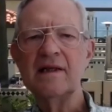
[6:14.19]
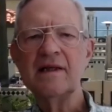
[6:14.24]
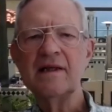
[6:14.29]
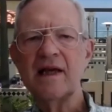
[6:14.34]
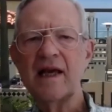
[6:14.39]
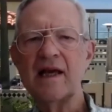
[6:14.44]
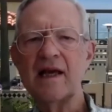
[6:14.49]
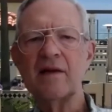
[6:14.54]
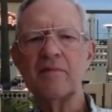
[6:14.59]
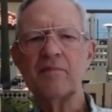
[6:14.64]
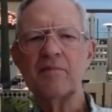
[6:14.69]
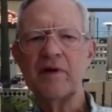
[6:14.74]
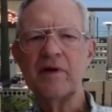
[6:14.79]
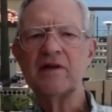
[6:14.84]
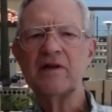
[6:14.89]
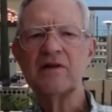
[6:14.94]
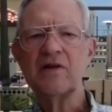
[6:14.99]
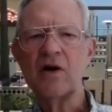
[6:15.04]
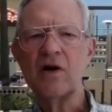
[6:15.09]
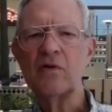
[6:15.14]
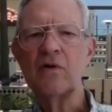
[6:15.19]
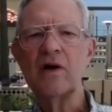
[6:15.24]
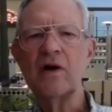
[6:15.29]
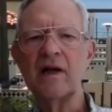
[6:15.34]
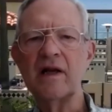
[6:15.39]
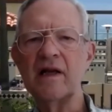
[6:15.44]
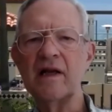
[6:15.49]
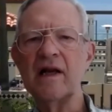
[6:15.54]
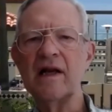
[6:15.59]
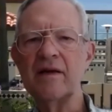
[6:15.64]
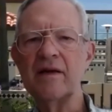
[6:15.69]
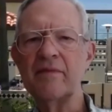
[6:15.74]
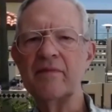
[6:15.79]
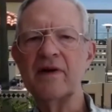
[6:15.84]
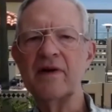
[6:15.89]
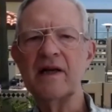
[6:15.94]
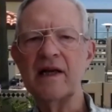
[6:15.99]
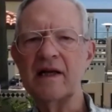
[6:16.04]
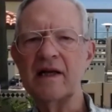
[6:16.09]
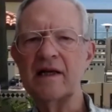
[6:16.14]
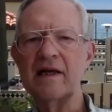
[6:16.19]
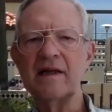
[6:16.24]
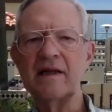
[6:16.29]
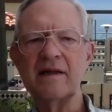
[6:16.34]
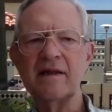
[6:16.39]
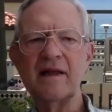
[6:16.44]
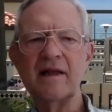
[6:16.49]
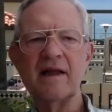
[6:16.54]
can't be totally eliminated.